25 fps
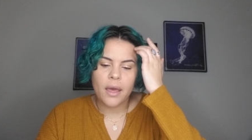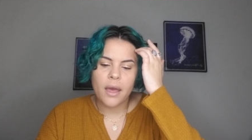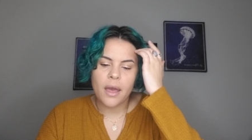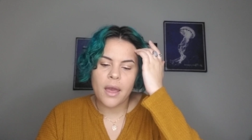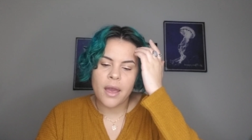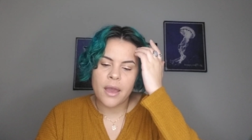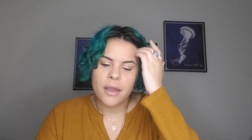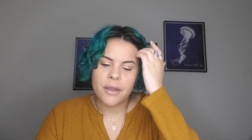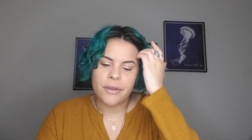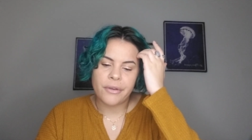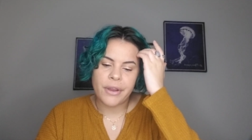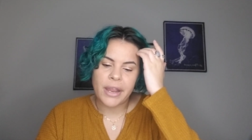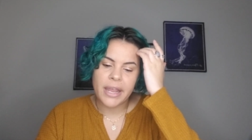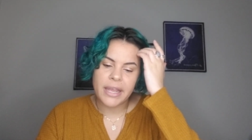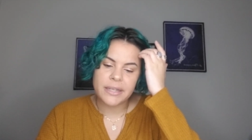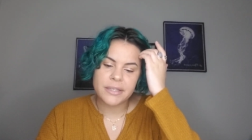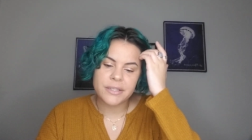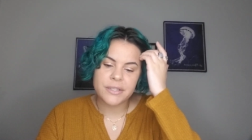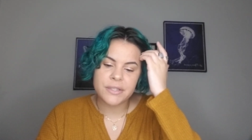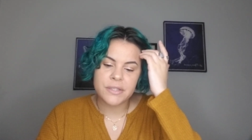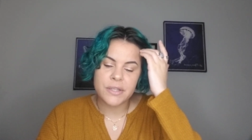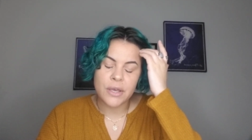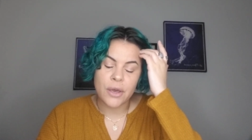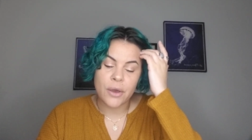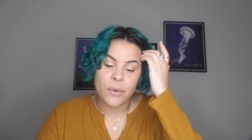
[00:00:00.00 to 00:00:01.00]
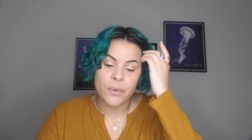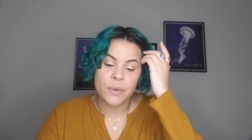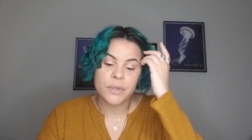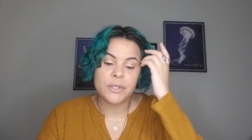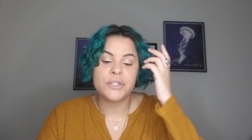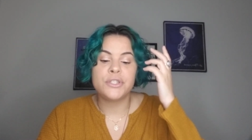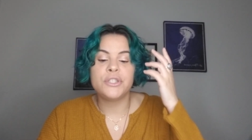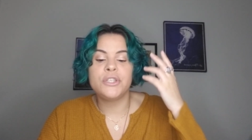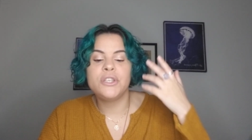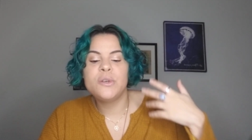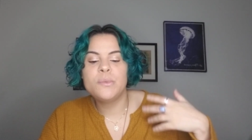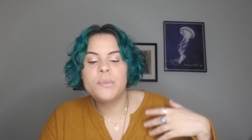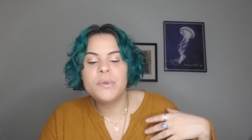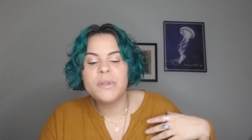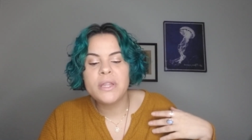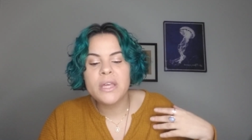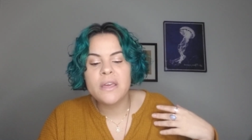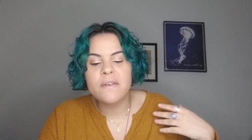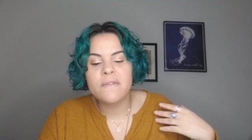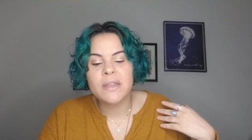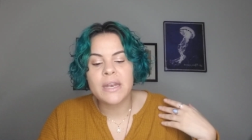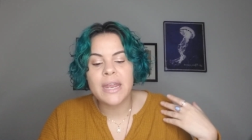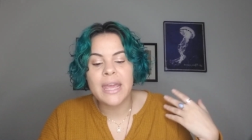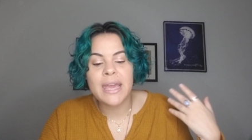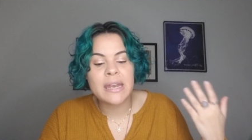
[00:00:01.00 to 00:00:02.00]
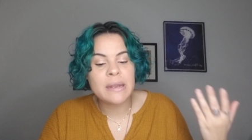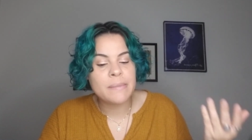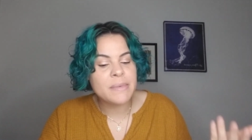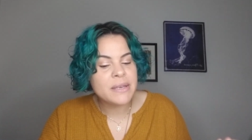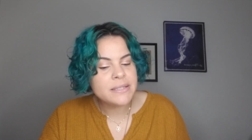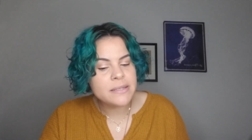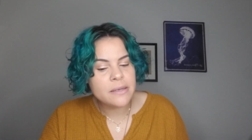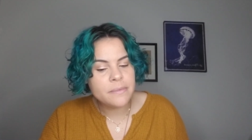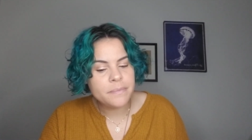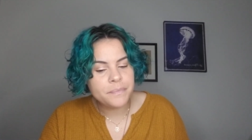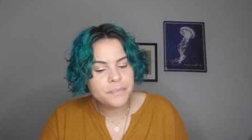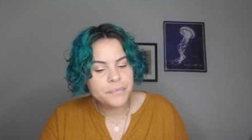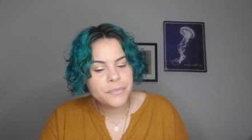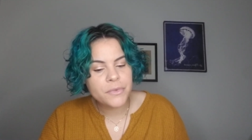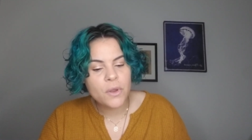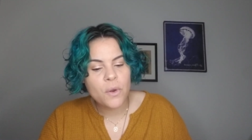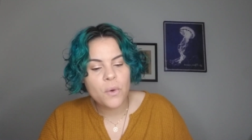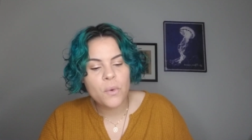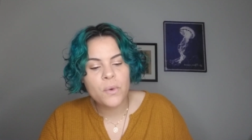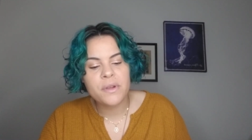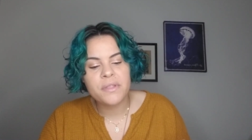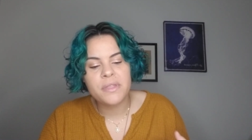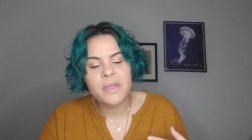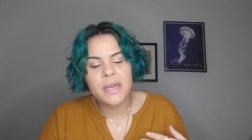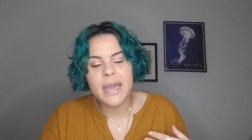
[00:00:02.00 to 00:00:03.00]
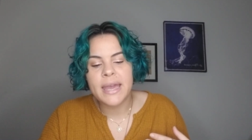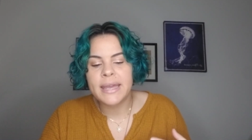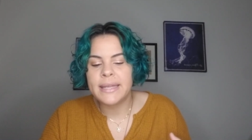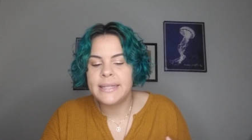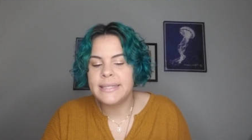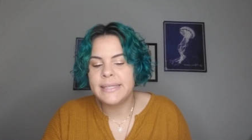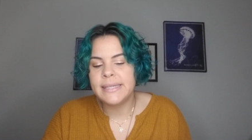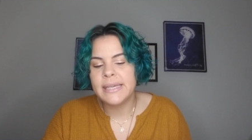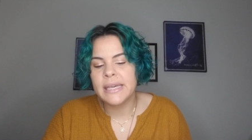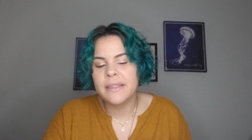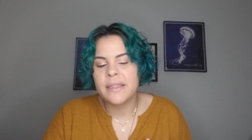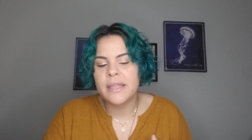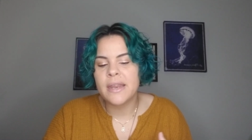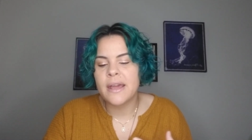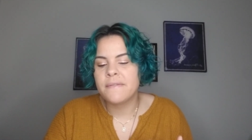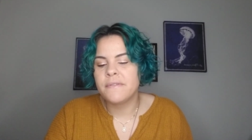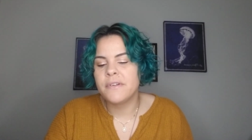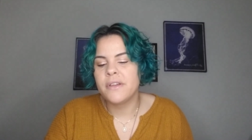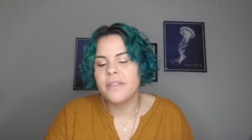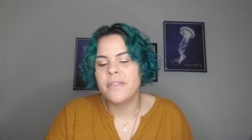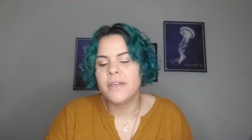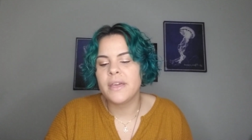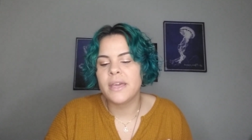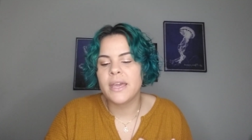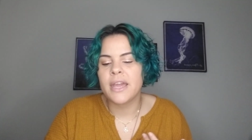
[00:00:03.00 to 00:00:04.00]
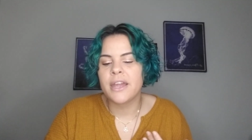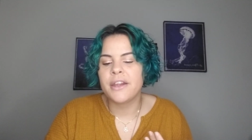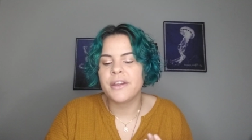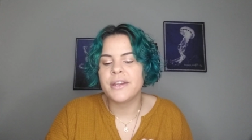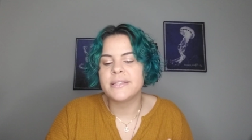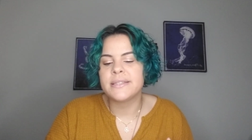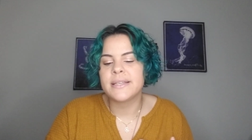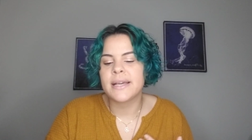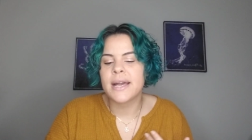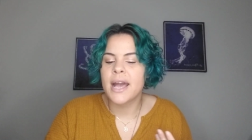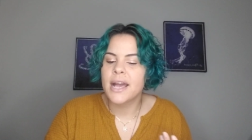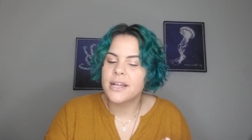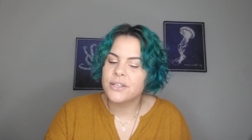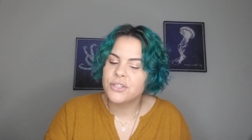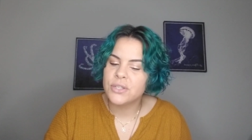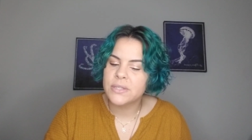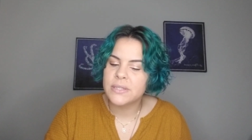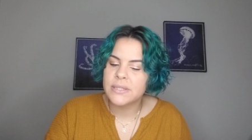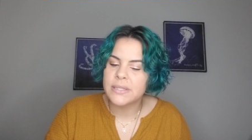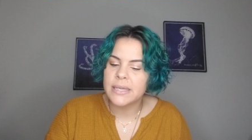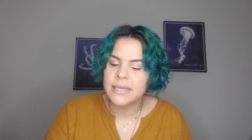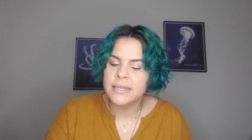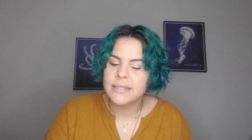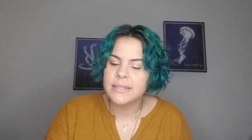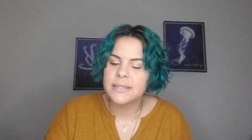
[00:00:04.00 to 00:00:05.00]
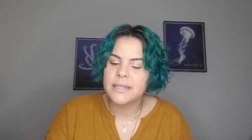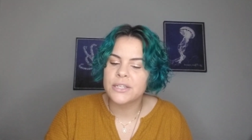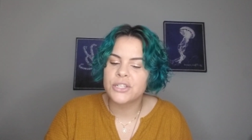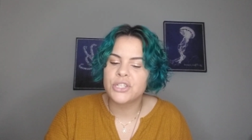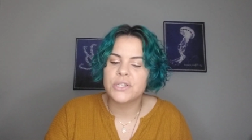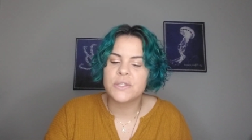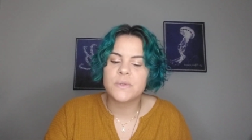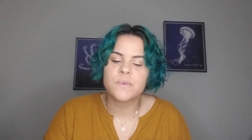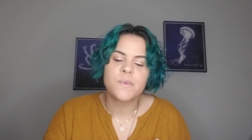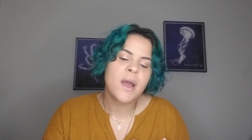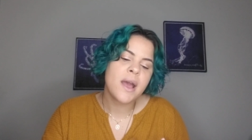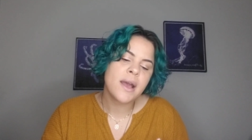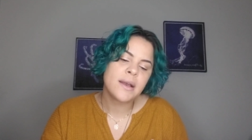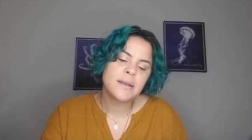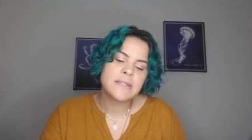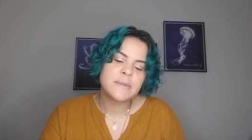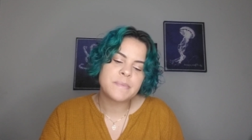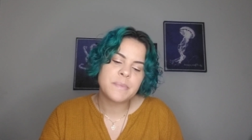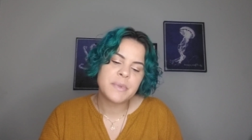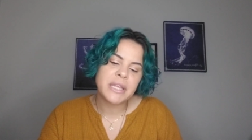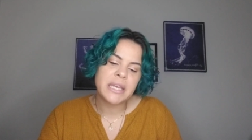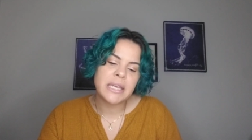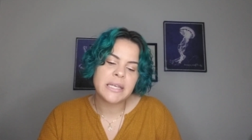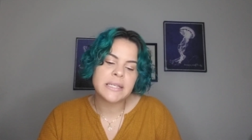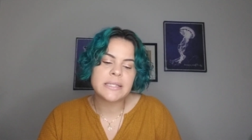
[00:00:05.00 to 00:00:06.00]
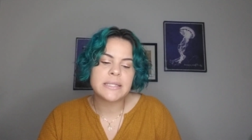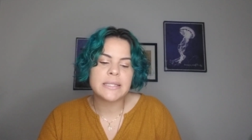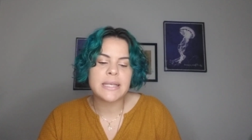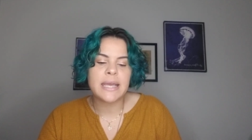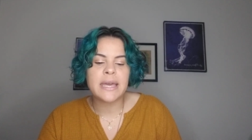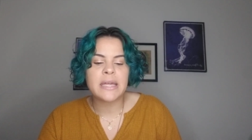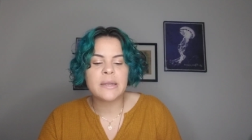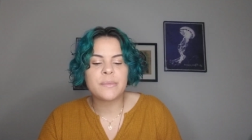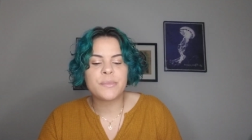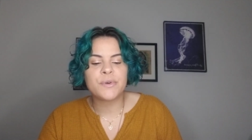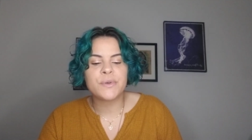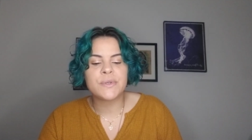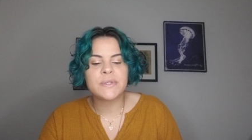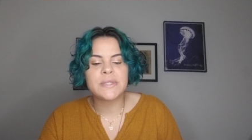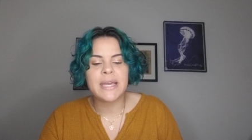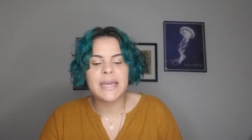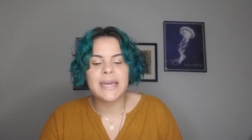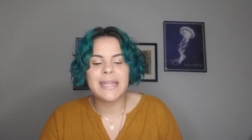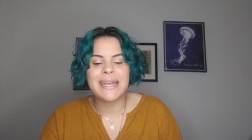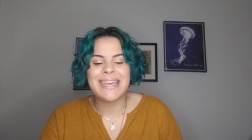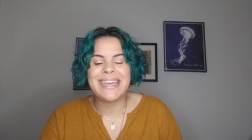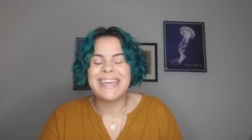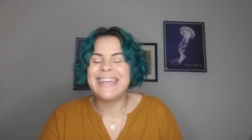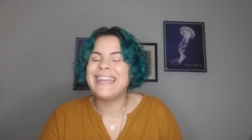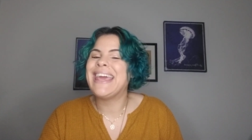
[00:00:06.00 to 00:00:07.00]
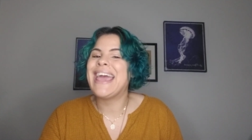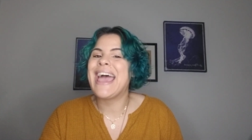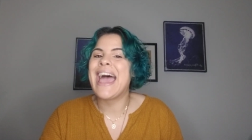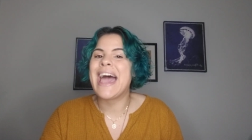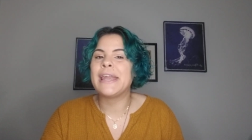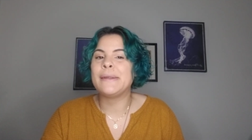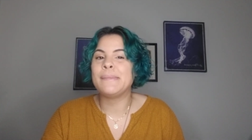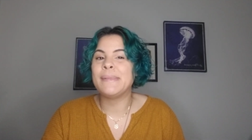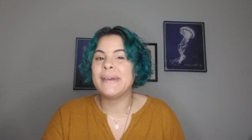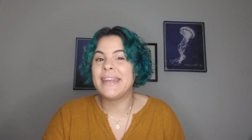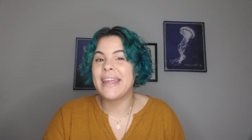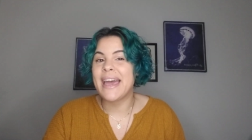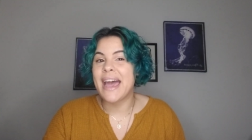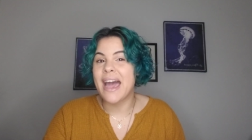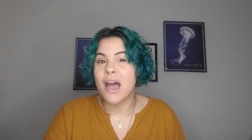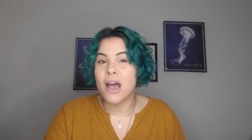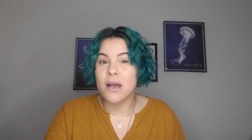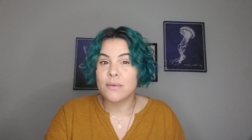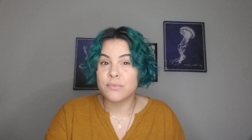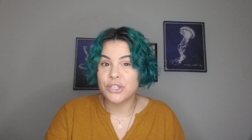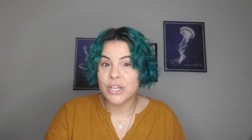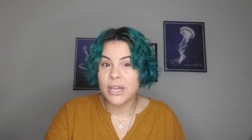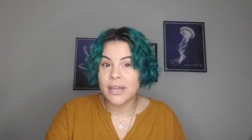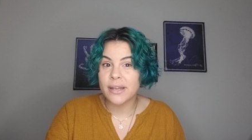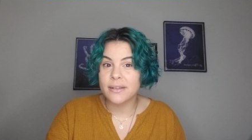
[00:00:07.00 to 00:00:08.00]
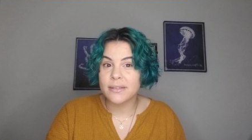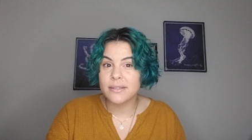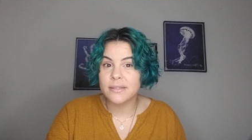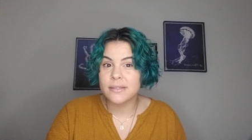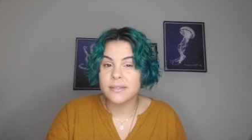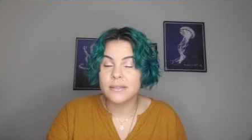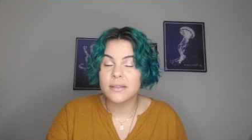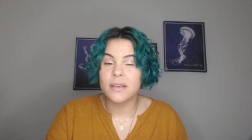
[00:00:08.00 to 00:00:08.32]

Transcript: All right, so do you believe in animism, or the idea that everything carries a consciousness, such as rocks, plants, animals, and inanimate objects?